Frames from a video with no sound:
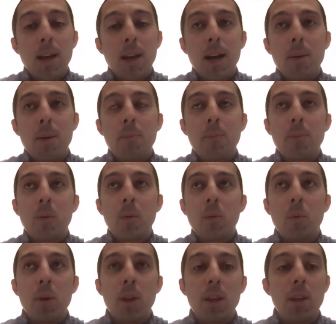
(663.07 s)

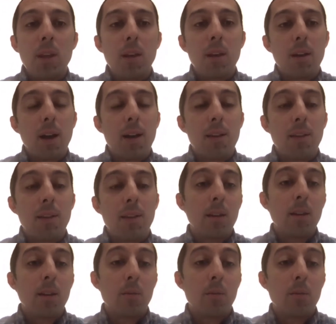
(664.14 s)
I think,